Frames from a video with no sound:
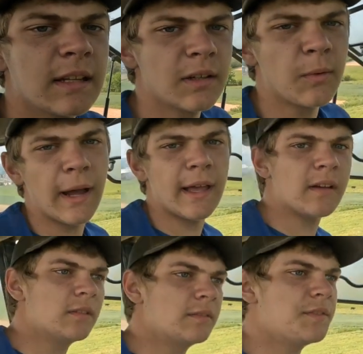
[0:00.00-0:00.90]
a little
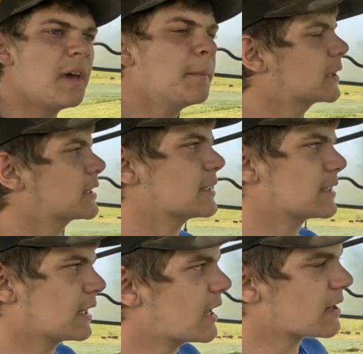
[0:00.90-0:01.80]
while, not because it's
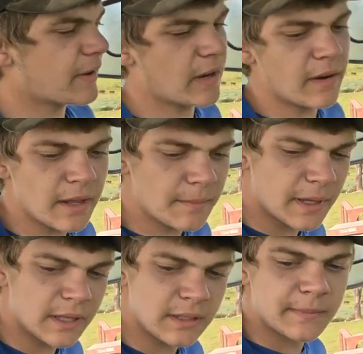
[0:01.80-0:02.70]
a lot of area,
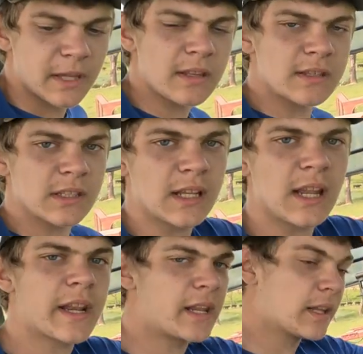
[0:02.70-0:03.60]
but because it's a
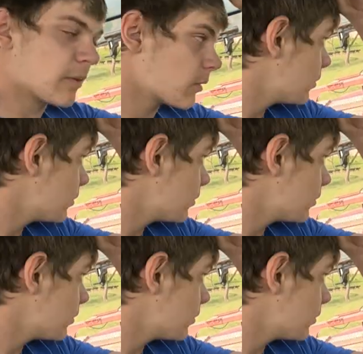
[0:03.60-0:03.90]
lot of little